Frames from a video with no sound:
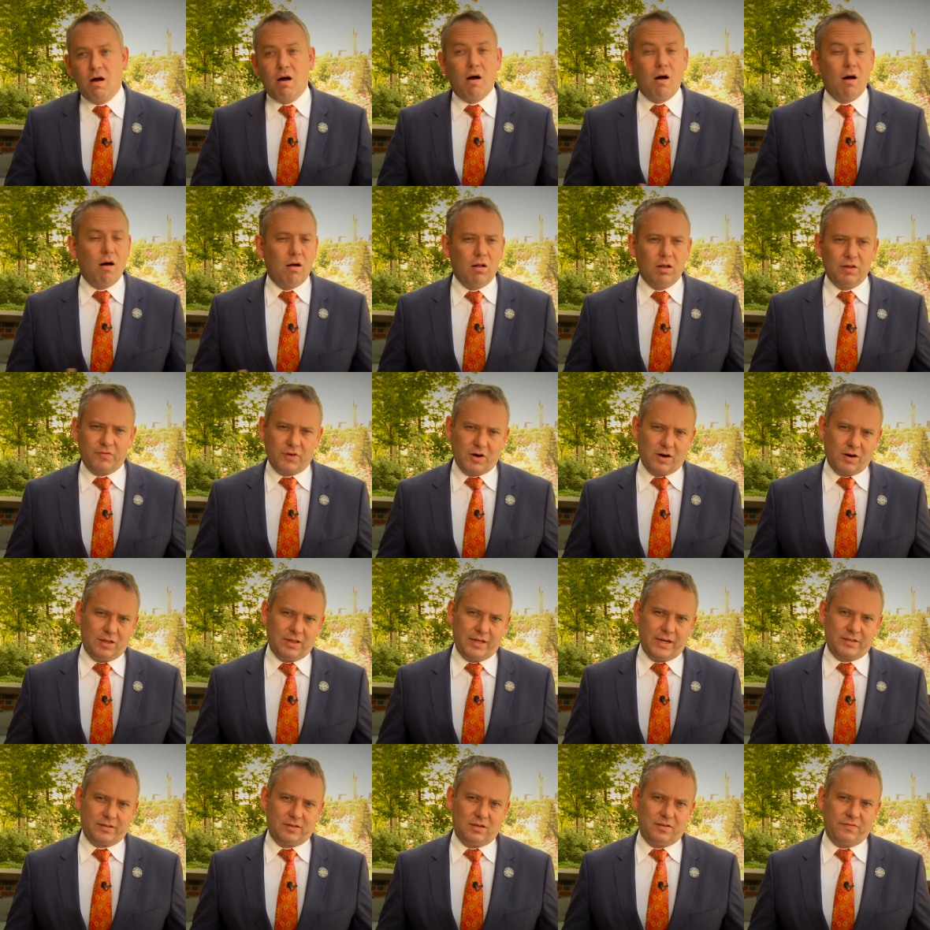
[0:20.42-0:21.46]
All of our
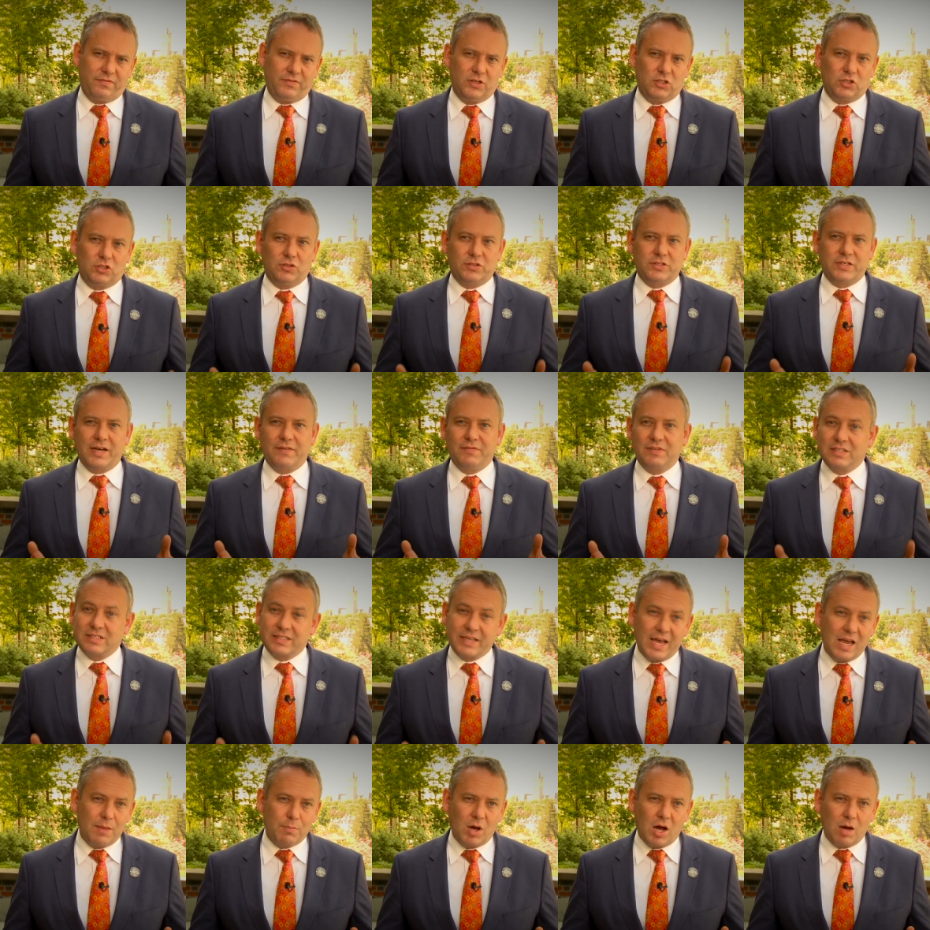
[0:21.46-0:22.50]
elected officials have the
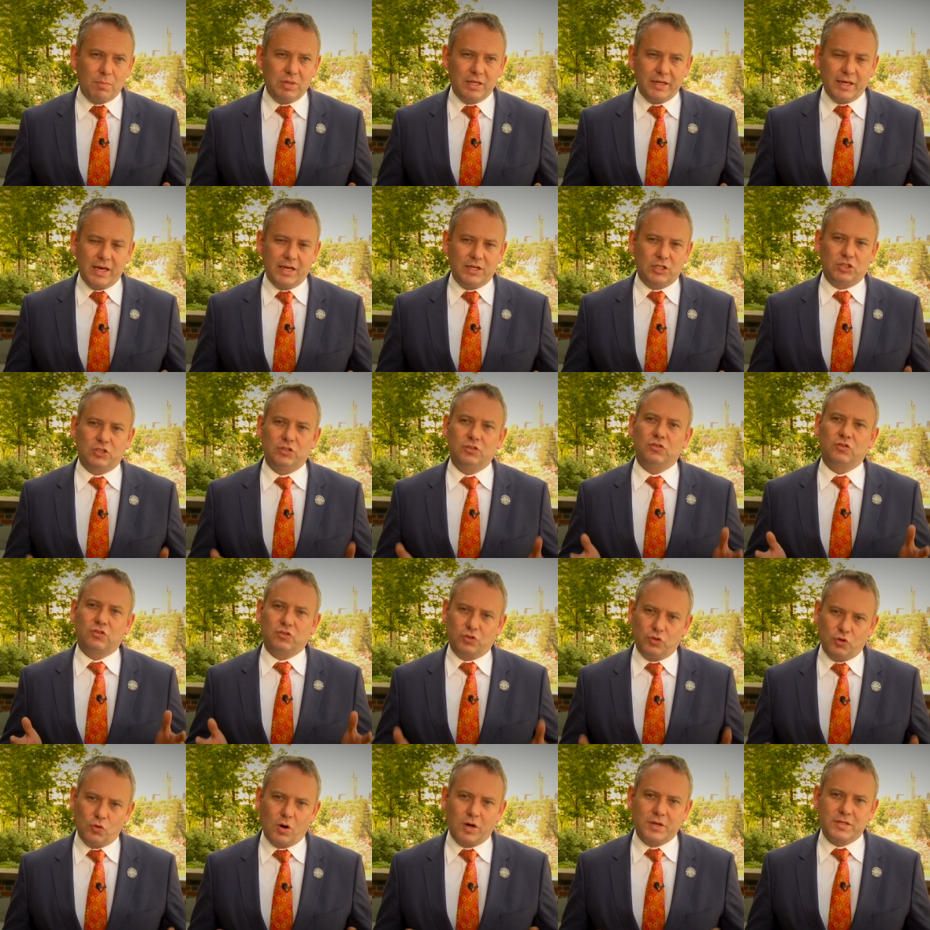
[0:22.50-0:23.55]
same obligations
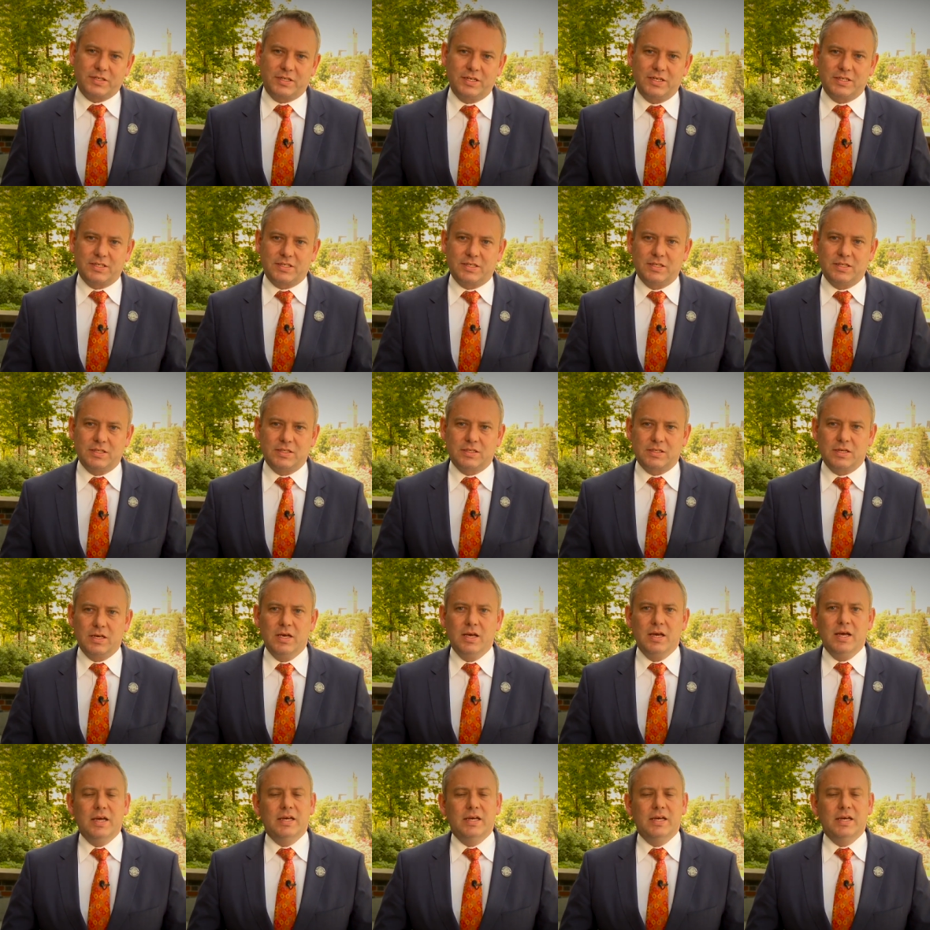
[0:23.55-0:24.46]
to our citizens.